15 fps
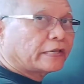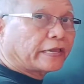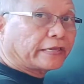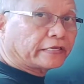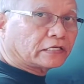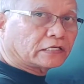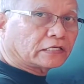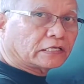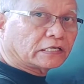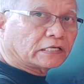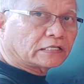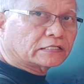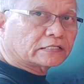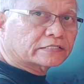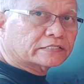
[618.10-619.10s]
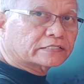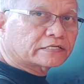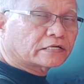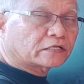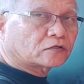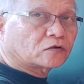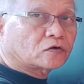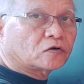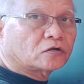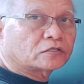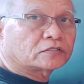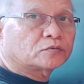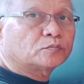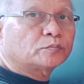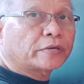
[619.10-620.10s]
angles, they are
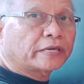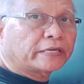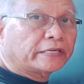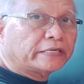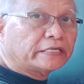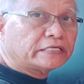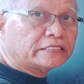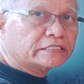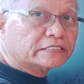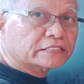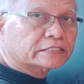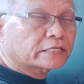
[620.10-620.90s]
called base